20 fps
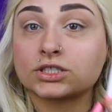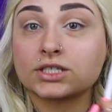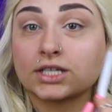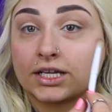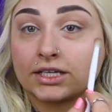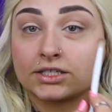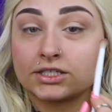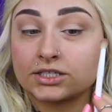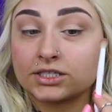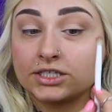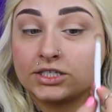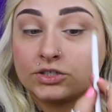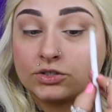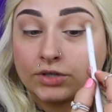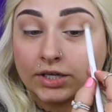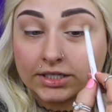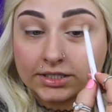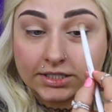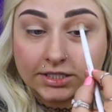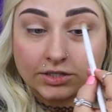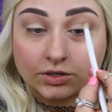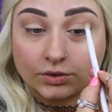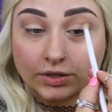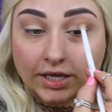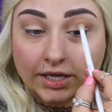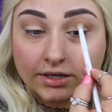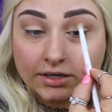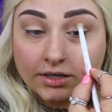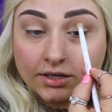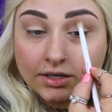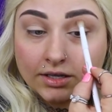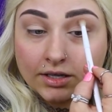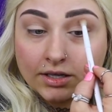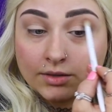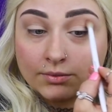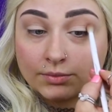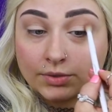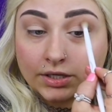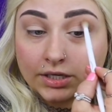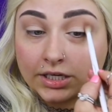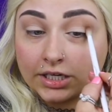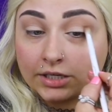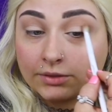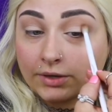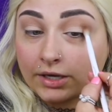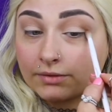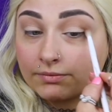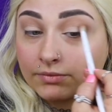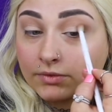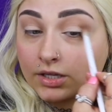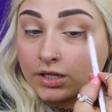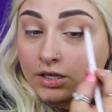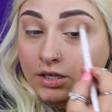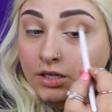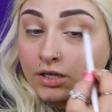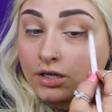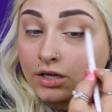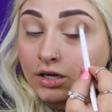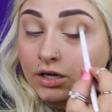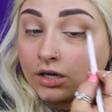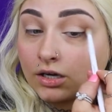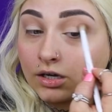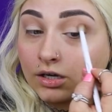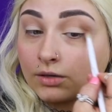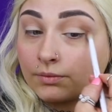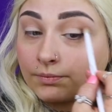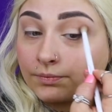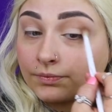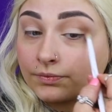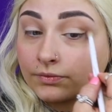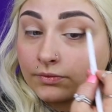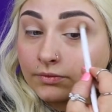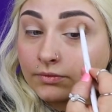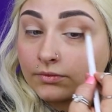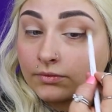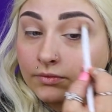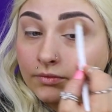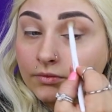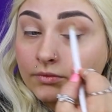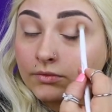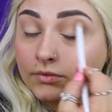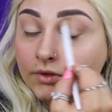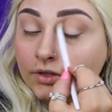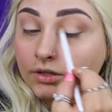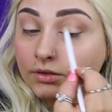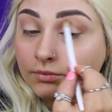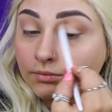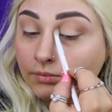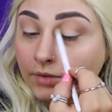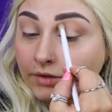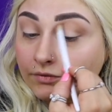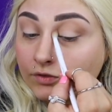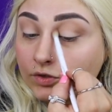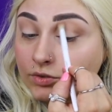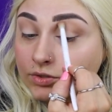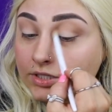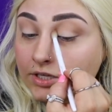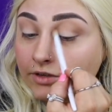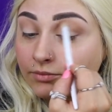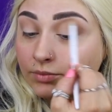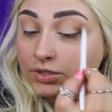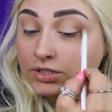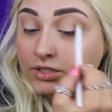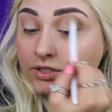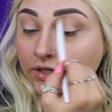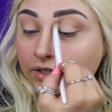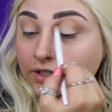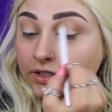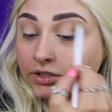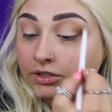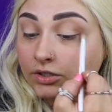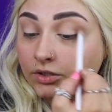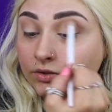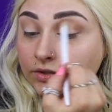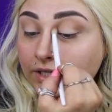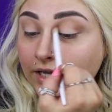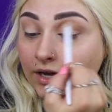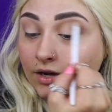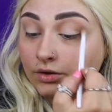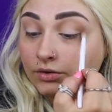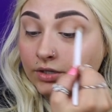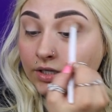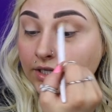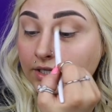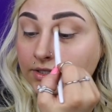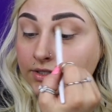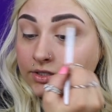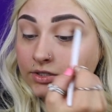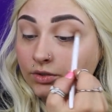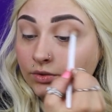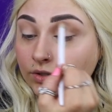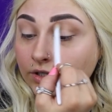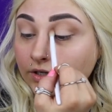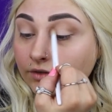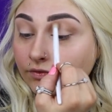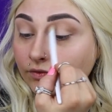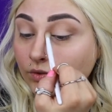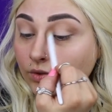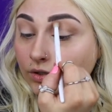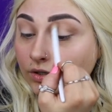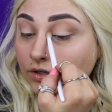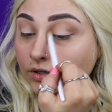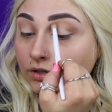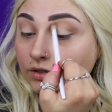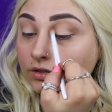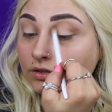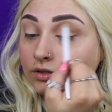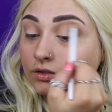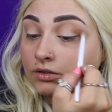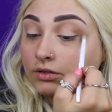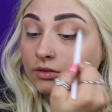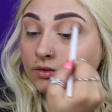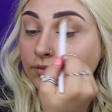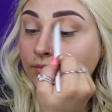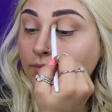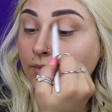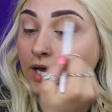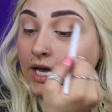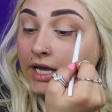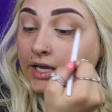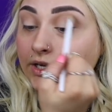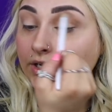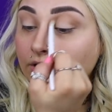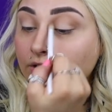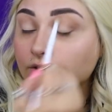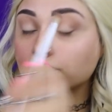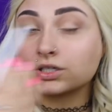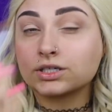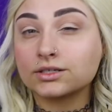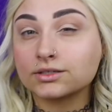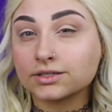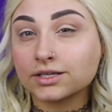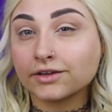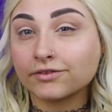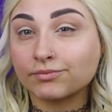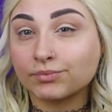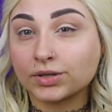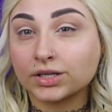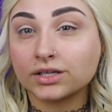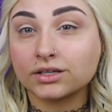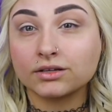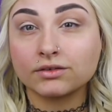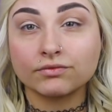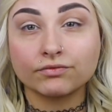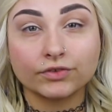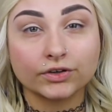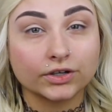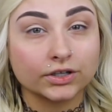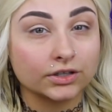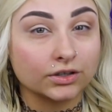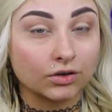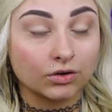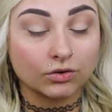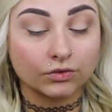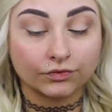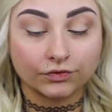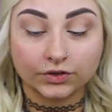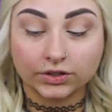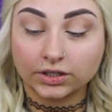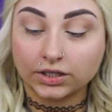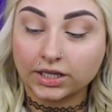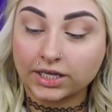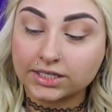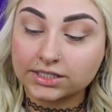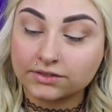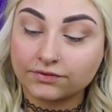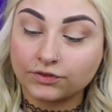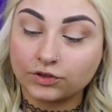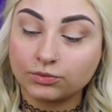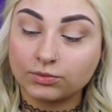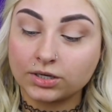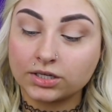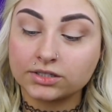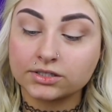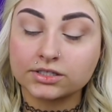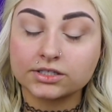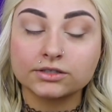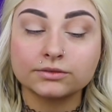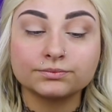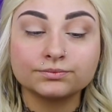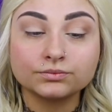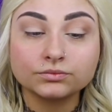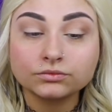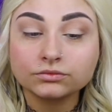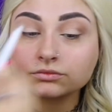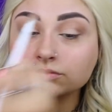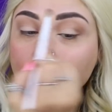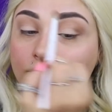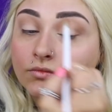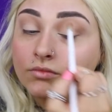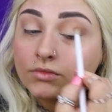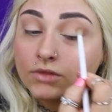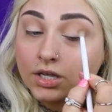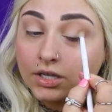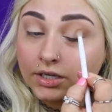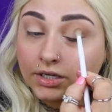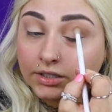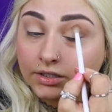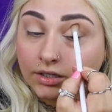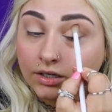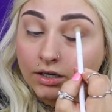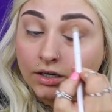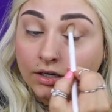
I just need you guys to know that. But anyway, my views have been starting to go down, and so therefore my earnings have been very low for the last few months. And